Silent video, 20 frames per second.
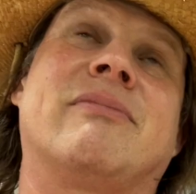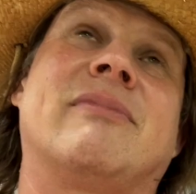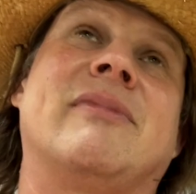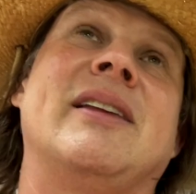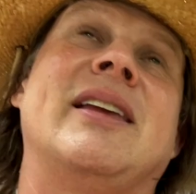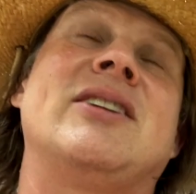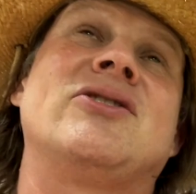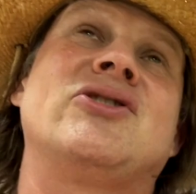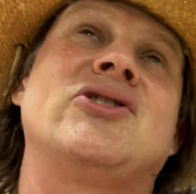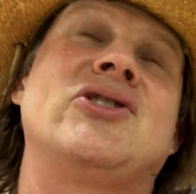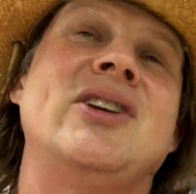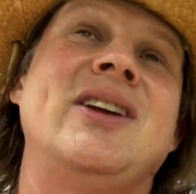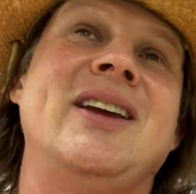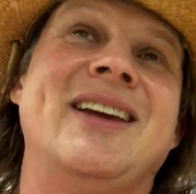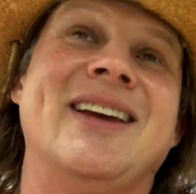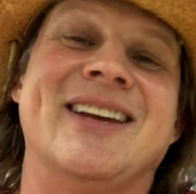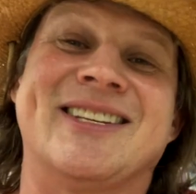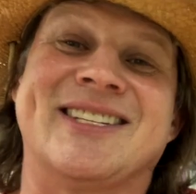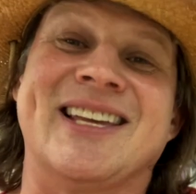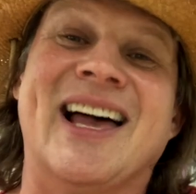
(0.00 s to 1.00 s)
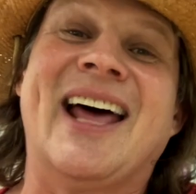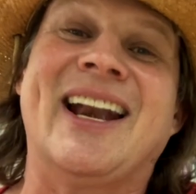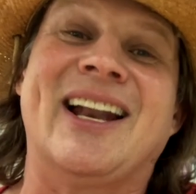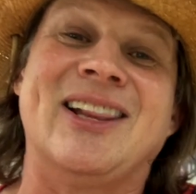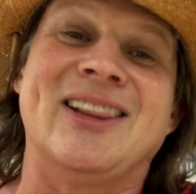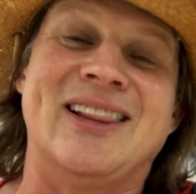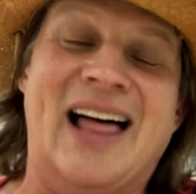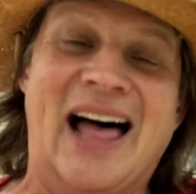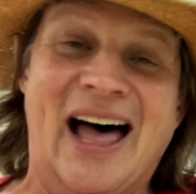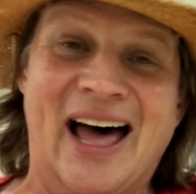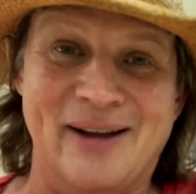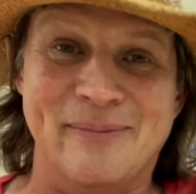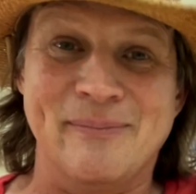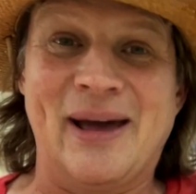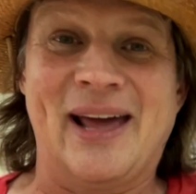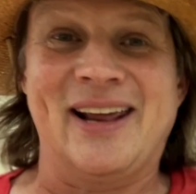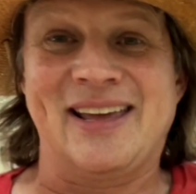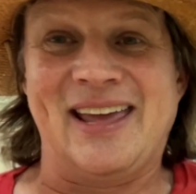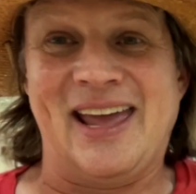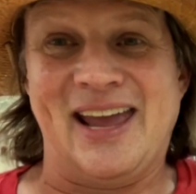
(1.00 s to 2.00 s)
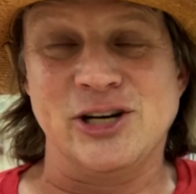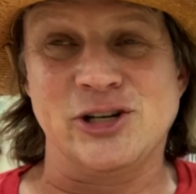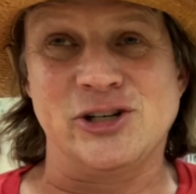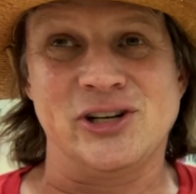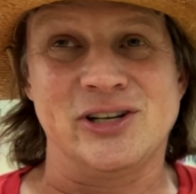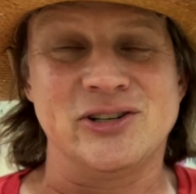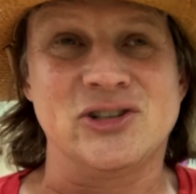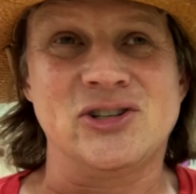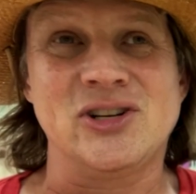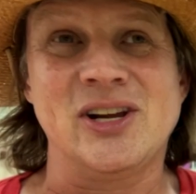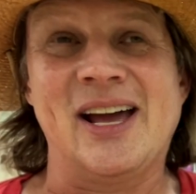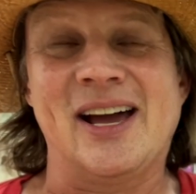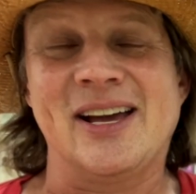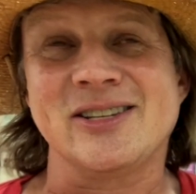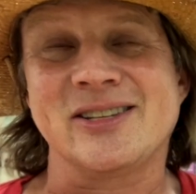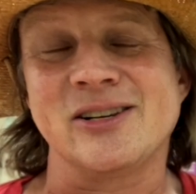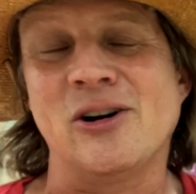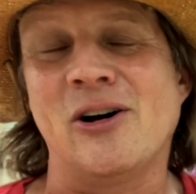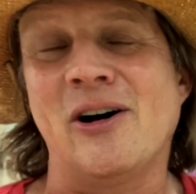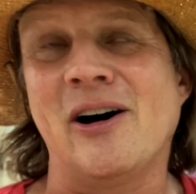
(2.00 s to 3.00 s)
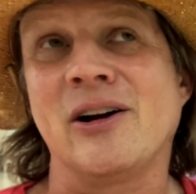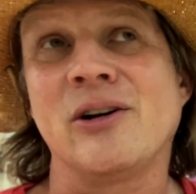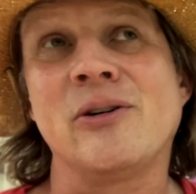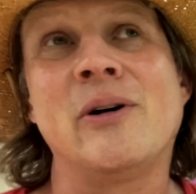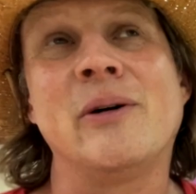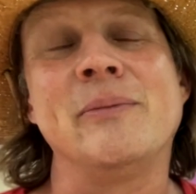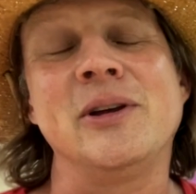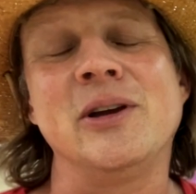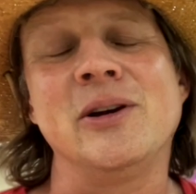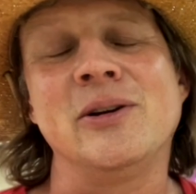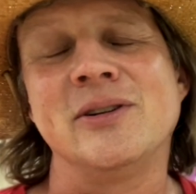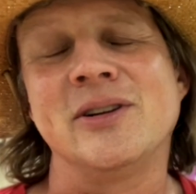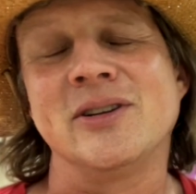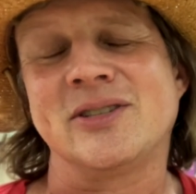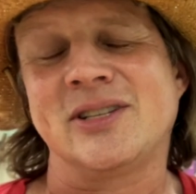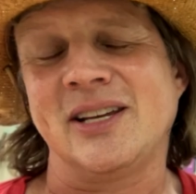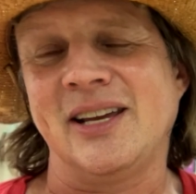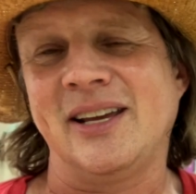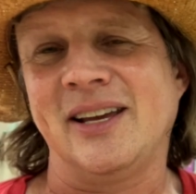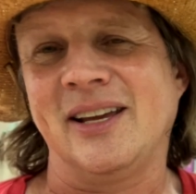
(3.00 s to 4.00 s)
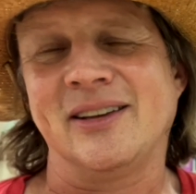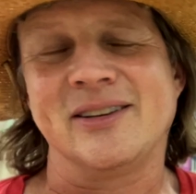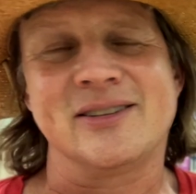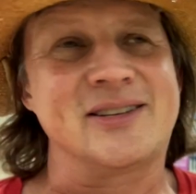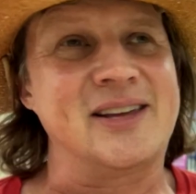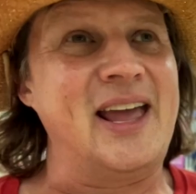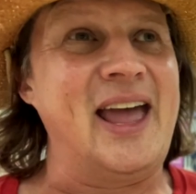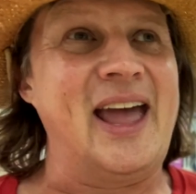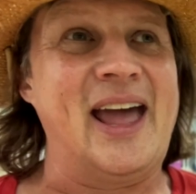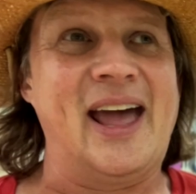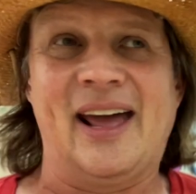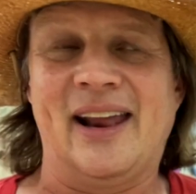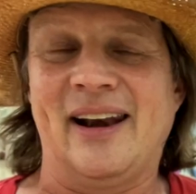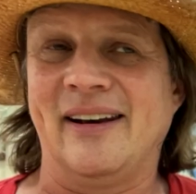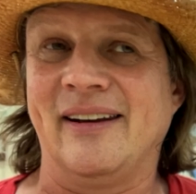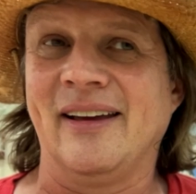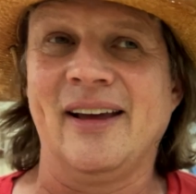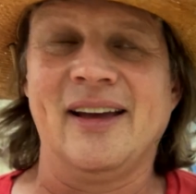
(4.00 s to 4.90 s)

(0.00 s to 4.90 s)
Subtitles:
she is on a lot of medication. She has an autoimmune disease, and